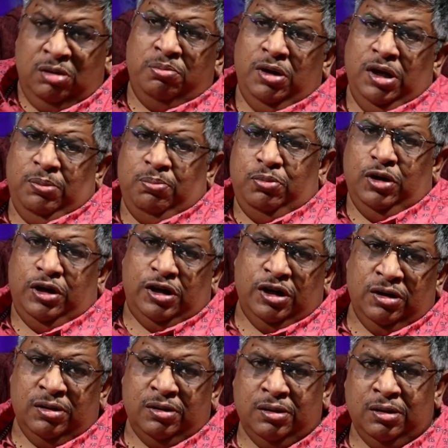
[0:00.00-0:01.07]
by
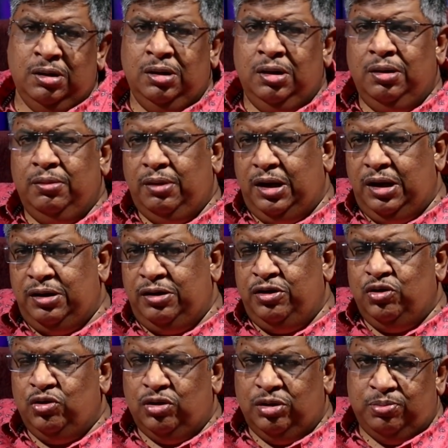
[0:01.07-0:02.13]
Britain and
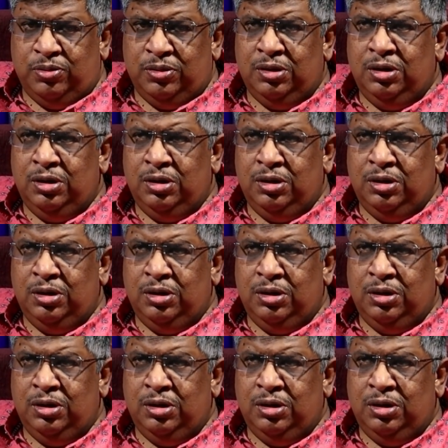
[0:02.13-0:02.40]
Europe.